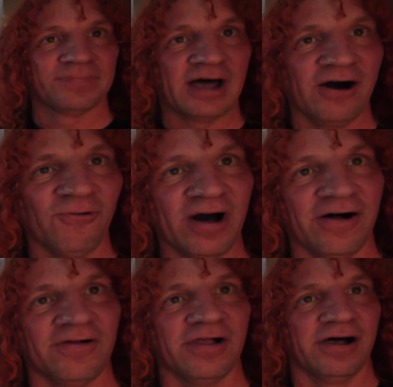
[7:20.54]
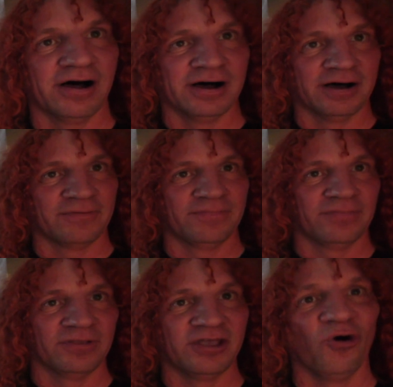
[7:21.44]
how well uh,
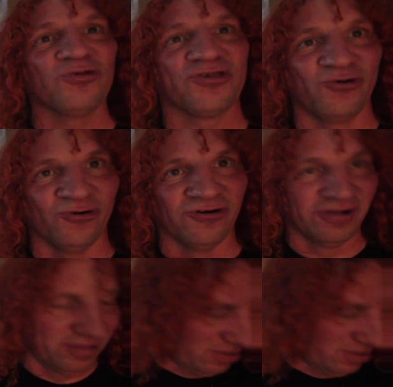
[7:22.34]
the old school,